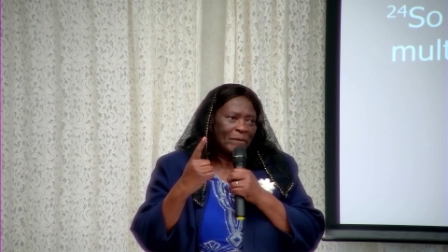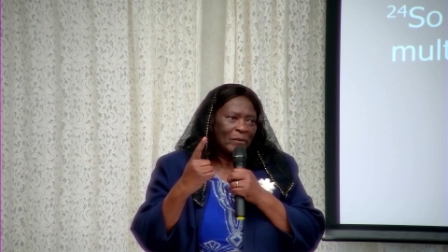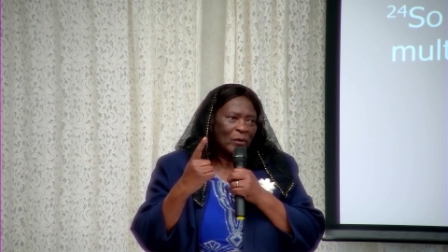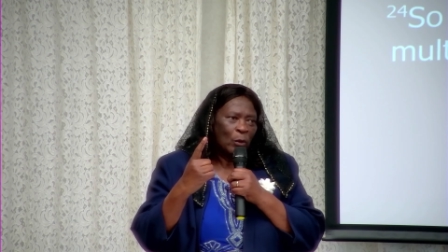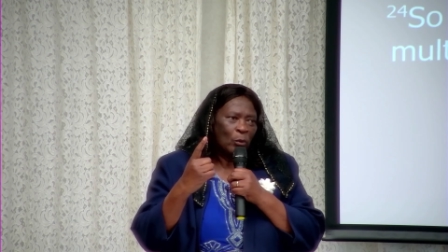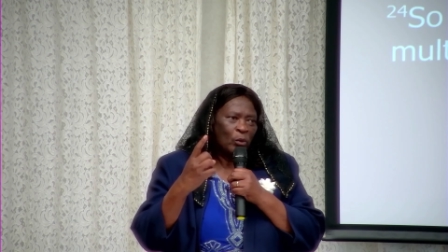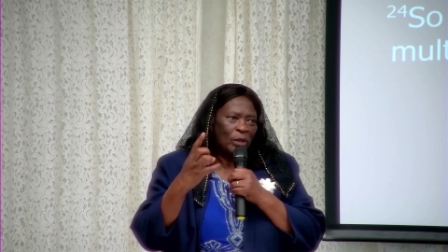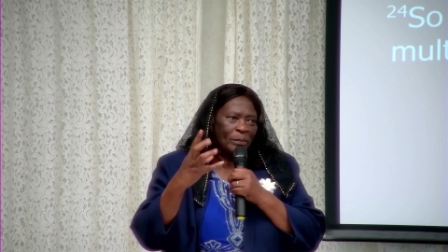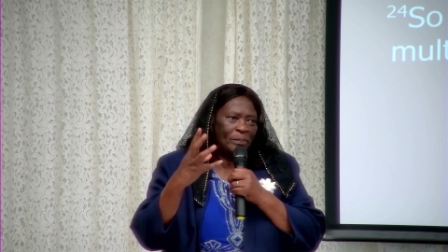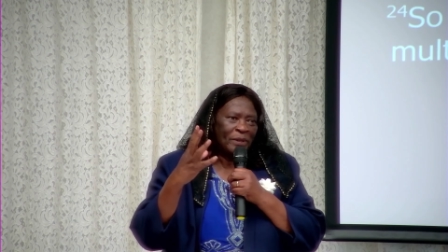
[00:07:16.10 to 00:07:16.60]

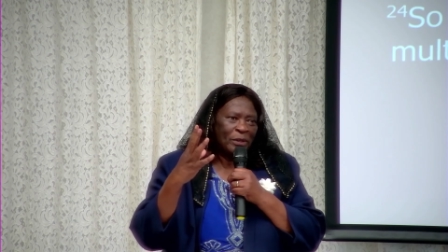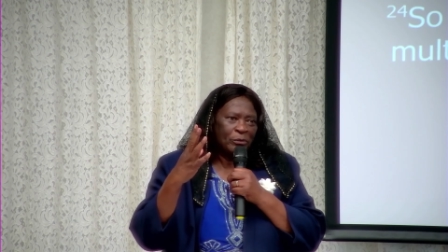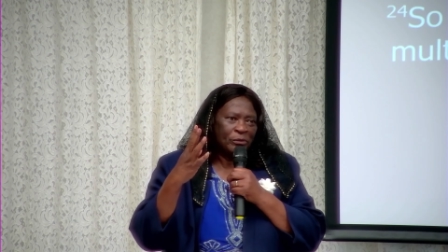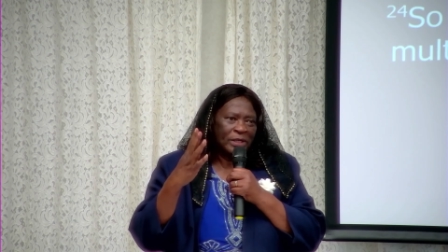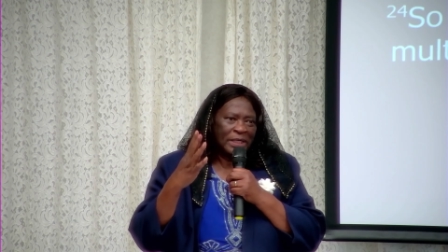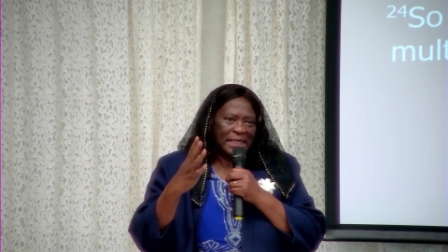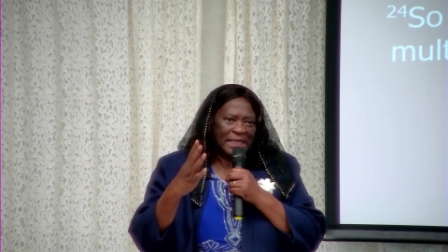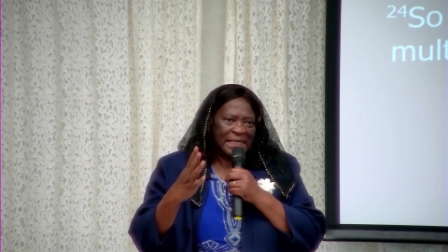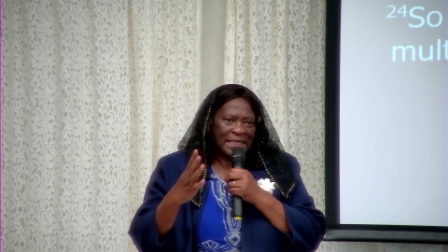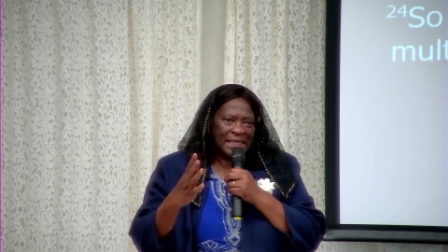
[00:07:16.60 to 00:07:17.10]
will be
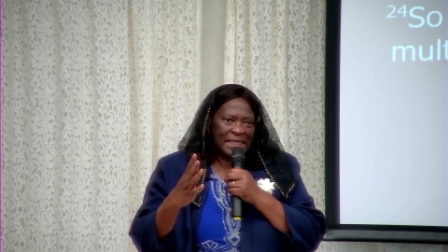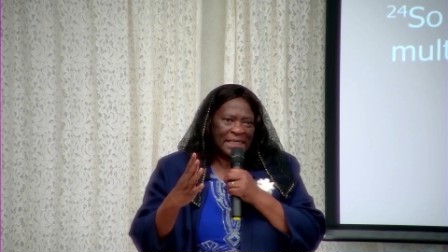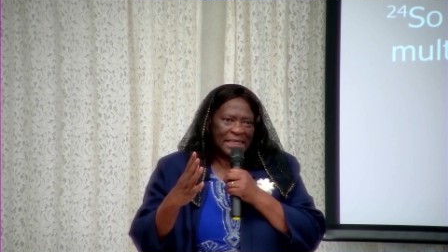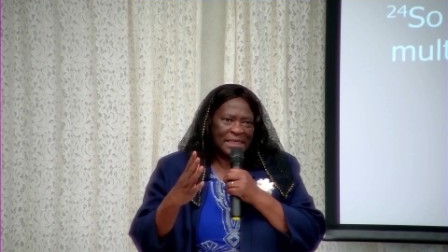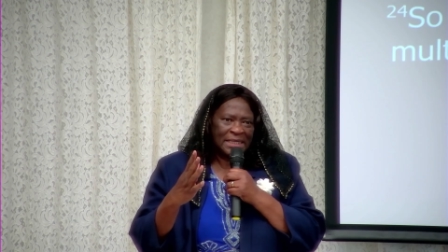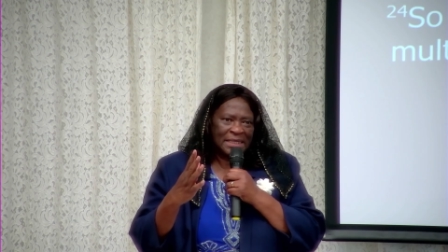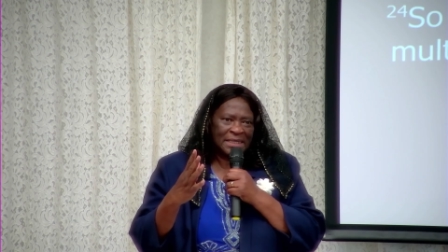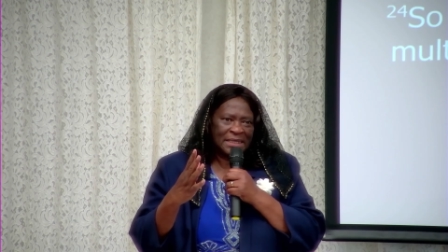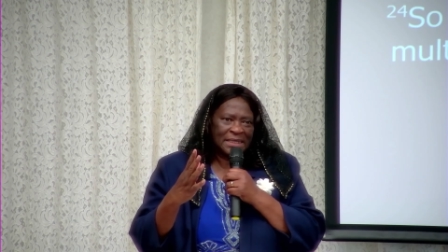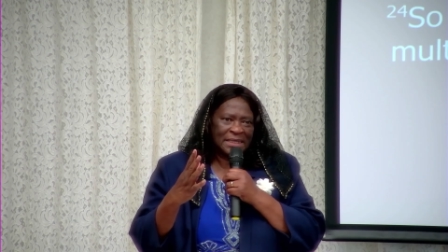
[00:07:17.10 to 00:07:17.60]

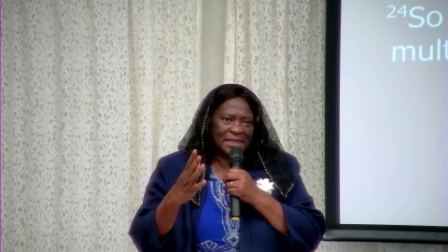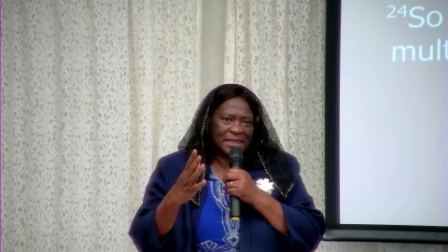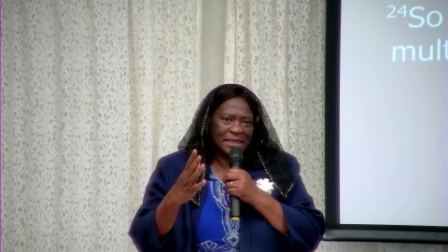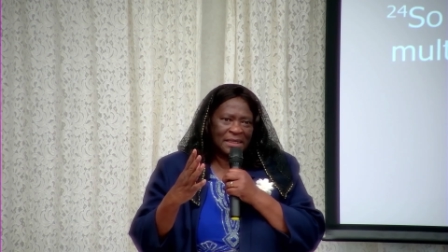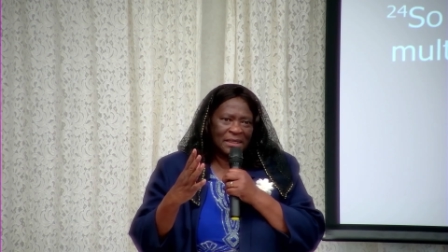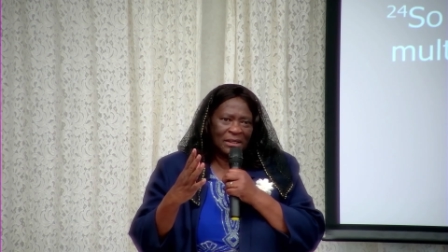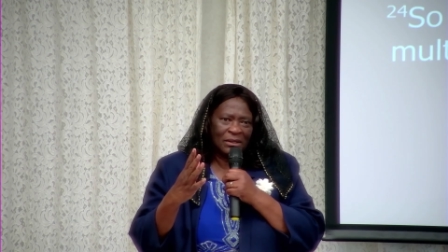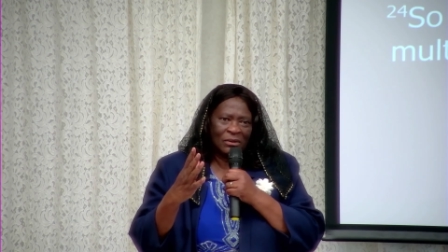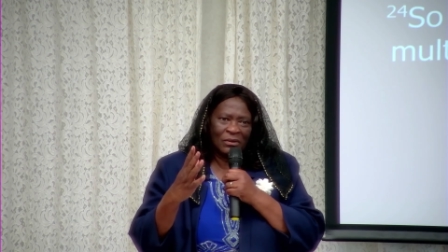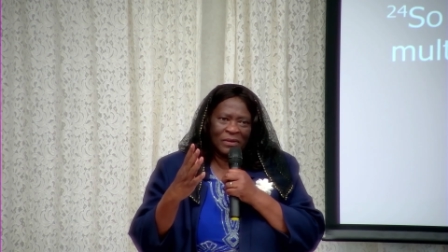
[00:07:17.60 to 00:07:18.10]
released.
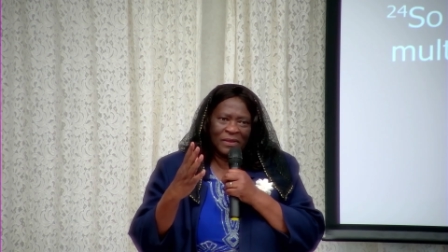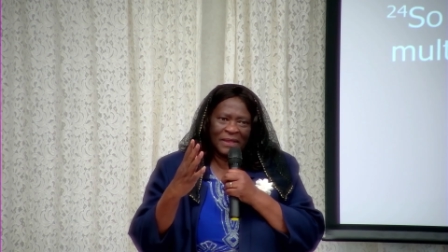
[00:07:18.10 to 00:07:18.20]
Oh,